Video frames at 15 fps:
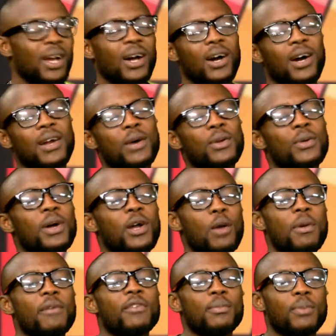All right, welcome
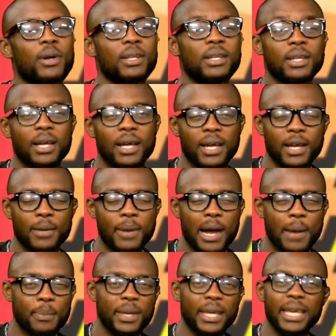everybody.
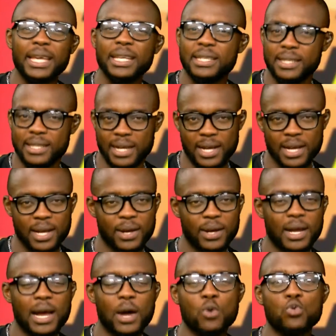Happy Easter.
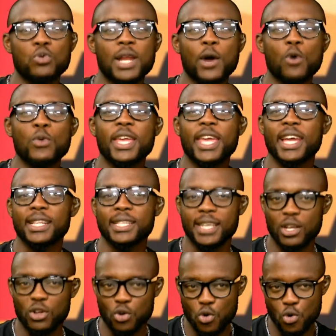How una weekend
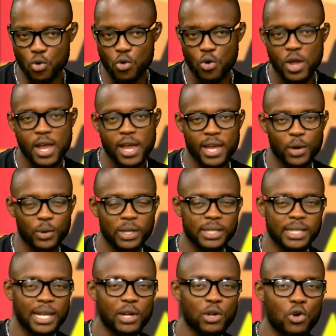take go? We
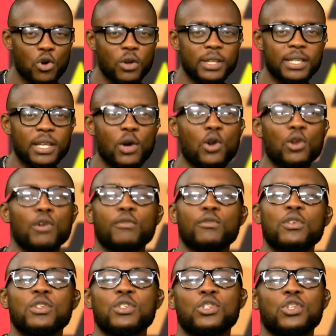thank God. Say all of
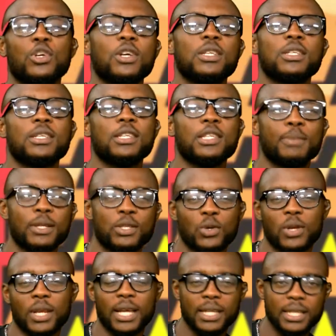us join. See this
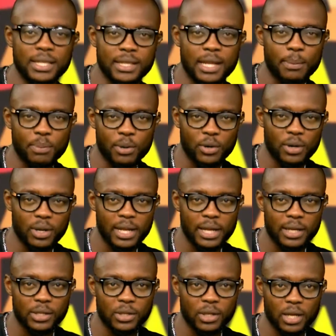particular Easter period like
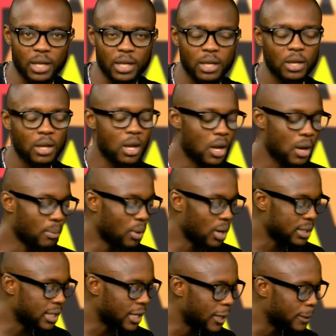this, okay?
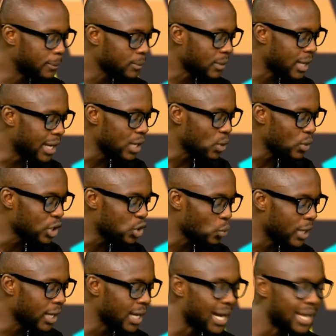But any which
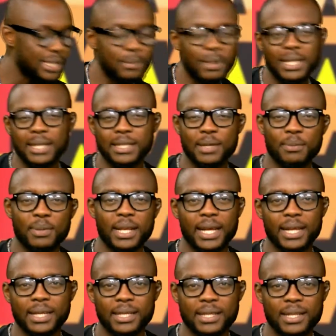way, as the matter to be
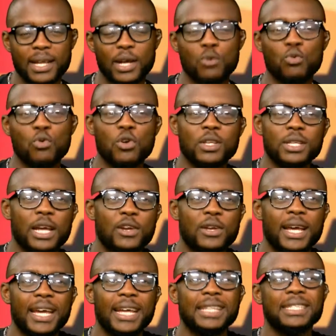like this now, we was carrying
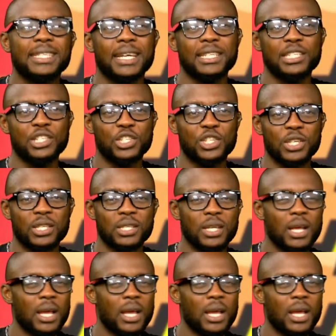to enter the gist.